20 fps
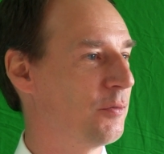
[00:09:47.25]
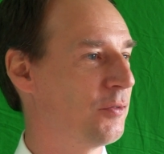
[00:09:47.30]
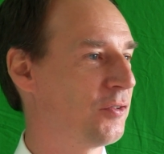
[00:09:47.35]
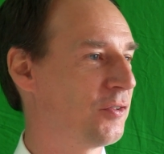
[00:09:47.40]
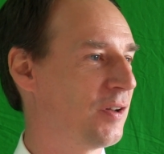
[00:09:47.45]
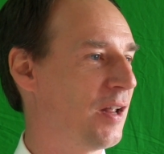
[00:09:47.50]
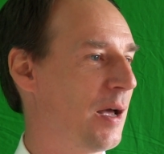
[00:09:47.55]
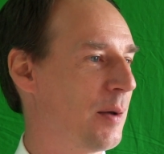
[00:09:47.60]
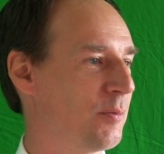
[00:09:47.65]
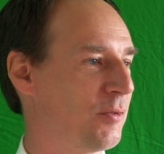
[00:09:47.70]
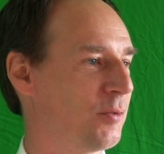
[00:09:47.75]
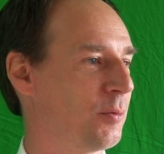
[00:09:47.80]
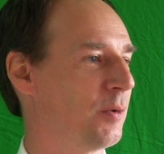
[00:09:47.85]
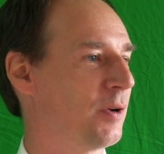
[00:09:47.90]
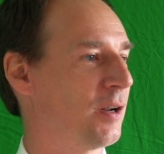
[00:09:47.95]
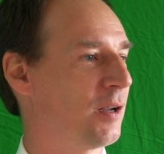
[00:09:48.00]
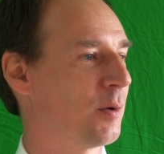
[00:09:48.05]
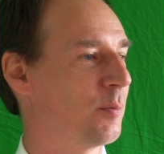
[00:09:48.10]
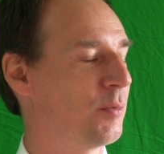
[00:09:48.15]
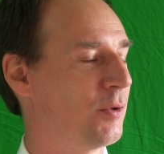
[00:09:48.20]
steps when
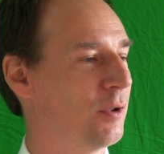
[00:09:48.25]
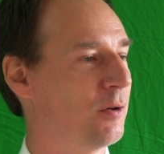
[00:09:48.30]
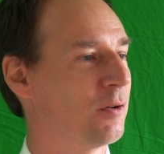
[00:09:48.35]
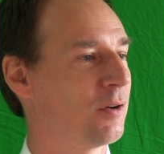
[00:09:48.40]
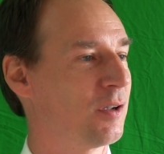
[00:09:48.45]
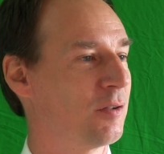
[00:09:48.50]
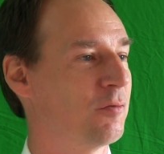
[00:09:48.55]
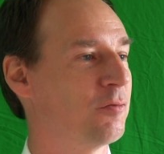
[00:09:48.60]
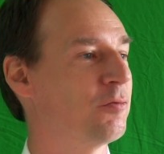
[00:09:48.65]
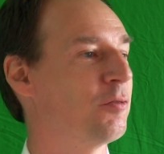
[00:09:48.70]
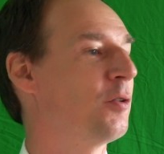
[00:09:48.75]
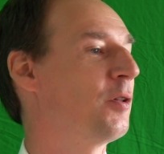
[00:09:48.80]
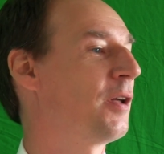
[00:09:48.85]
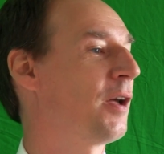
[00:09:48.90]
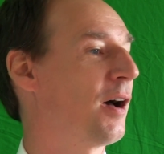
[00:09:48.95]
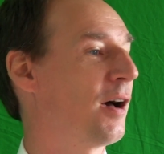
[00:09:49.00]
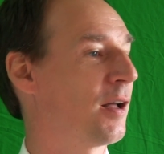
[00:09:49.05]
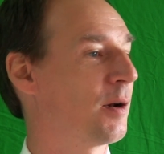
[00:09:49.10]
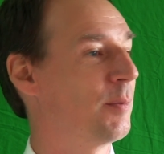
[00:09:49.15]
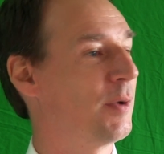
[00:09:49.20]
a computer can fully
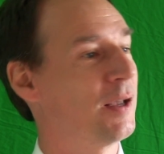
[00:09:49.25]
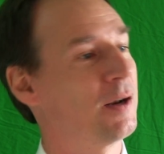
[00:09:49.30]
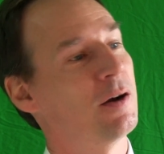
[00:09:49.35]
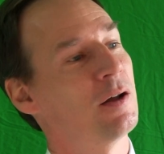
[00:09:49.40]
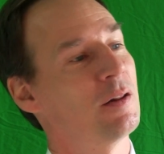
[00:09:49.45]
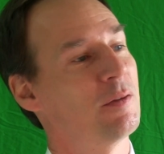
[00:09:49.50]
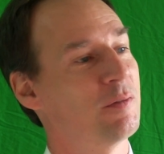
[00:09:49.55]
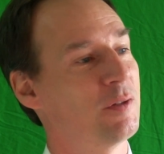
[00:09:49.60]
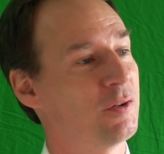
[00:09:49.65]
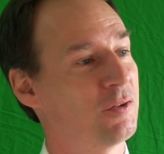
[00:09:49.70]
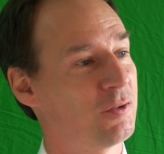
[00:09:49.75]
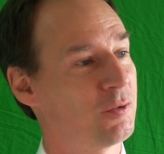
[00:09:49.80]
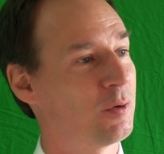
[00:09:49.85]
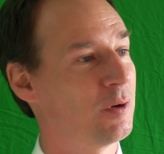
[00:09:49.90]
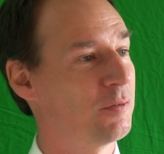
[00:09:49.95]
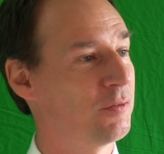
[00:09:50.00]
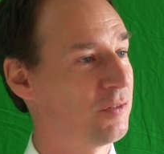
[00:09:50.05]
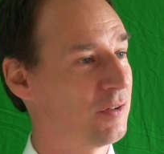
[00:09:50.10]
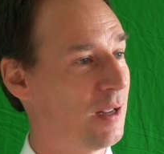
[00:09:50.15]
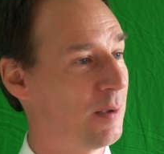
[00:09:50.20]
automate all of those
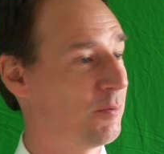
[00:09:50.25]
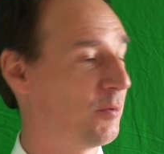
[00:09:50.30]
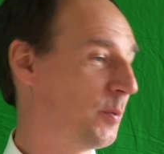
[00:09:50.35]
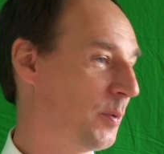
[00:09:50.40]
12 steps?